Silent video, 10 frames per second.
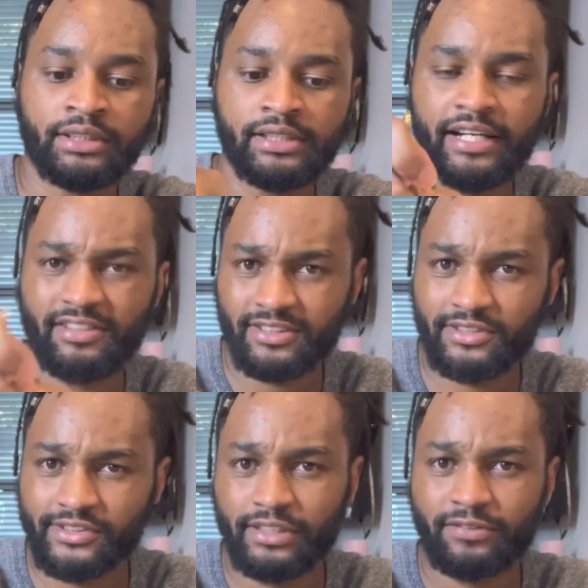And I was a
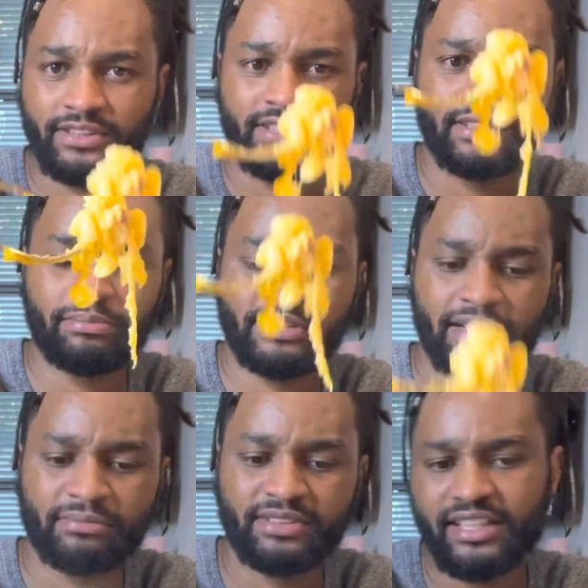little nervous because
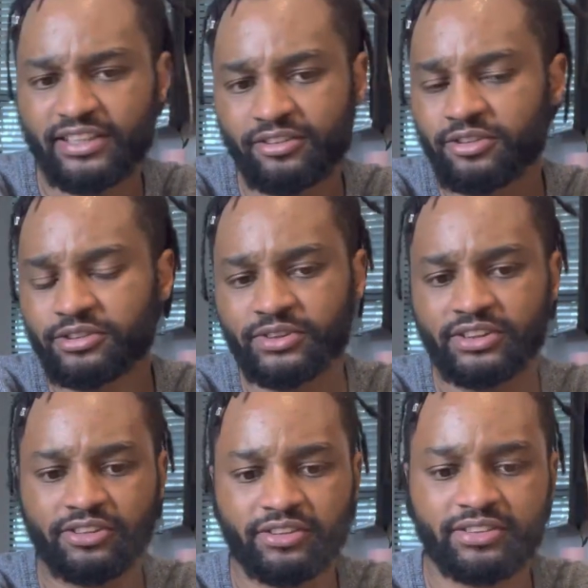sometimes that grocery
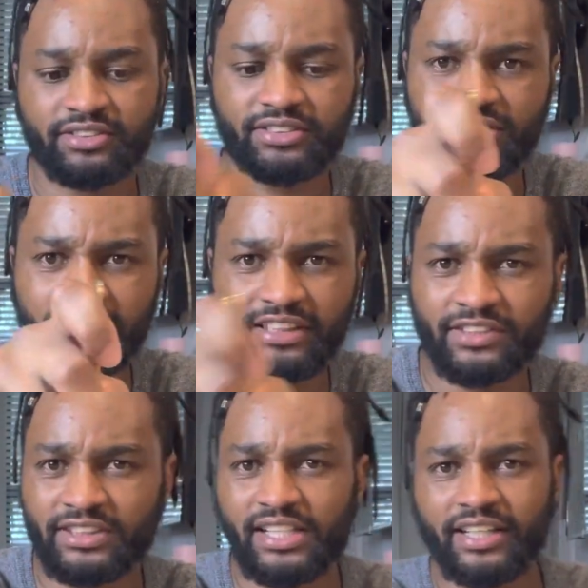store gives
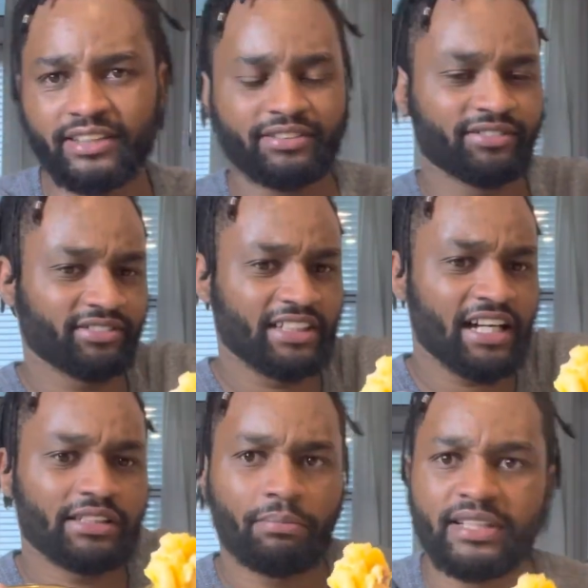us like
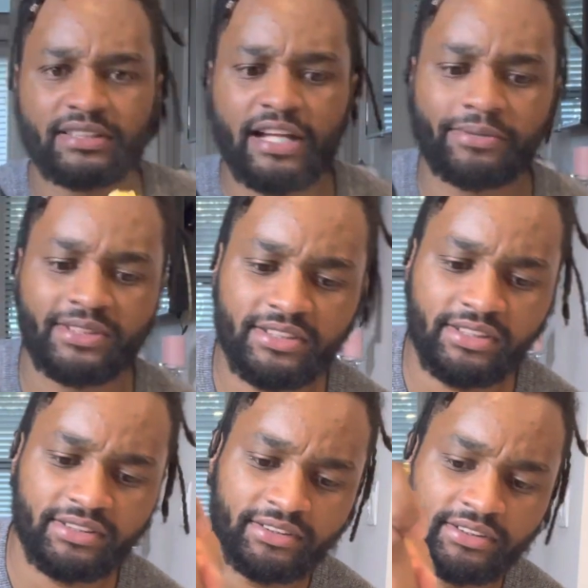not the best
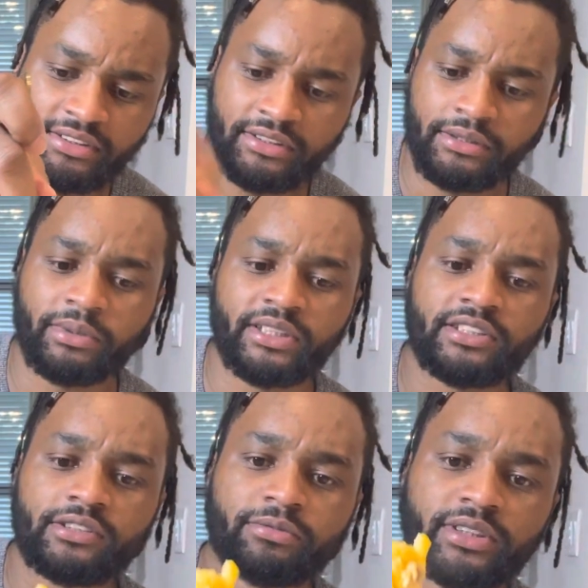lobsters, but
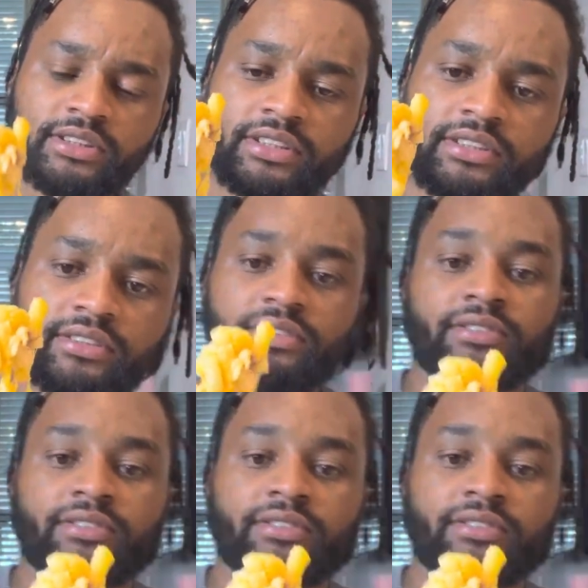this is really good.